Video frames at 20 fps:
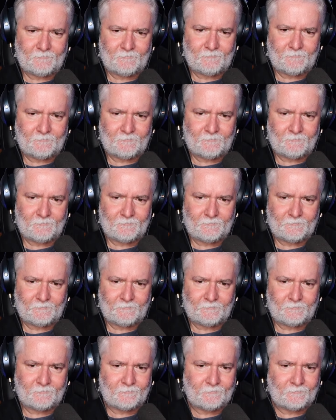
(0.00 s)

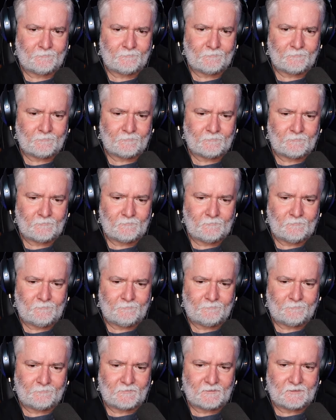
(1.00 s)

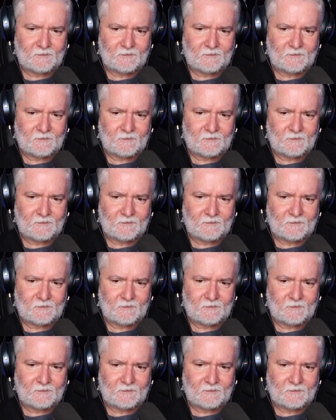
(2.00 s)
No one is speaking in this clip.